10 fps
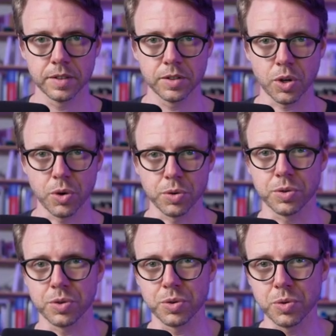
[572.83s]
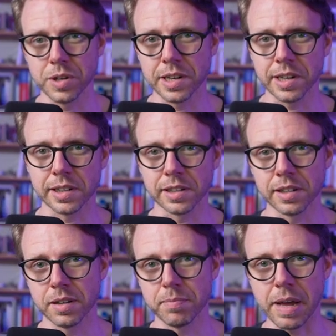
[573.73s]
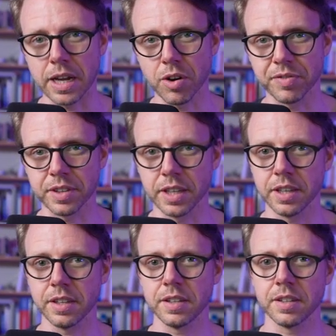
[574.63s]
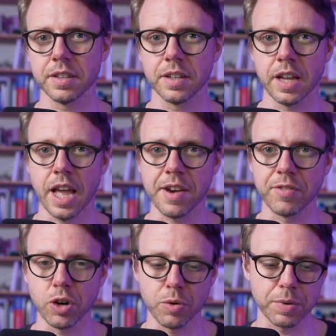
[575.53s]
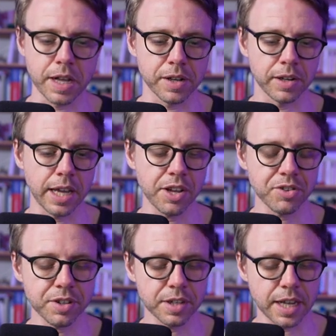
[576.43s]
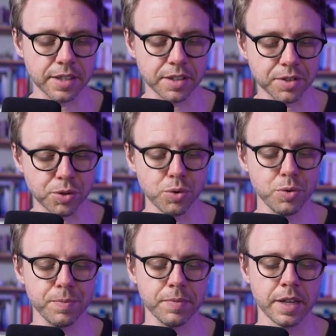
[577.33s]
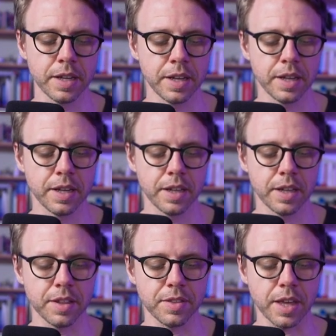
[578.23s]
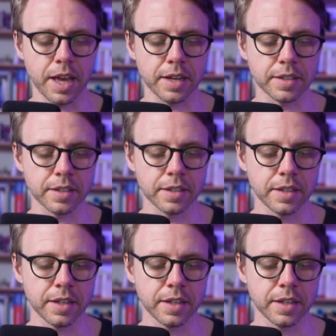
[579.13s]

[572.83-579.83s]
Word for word: So to do a little back of the envelope calculation, let's assume that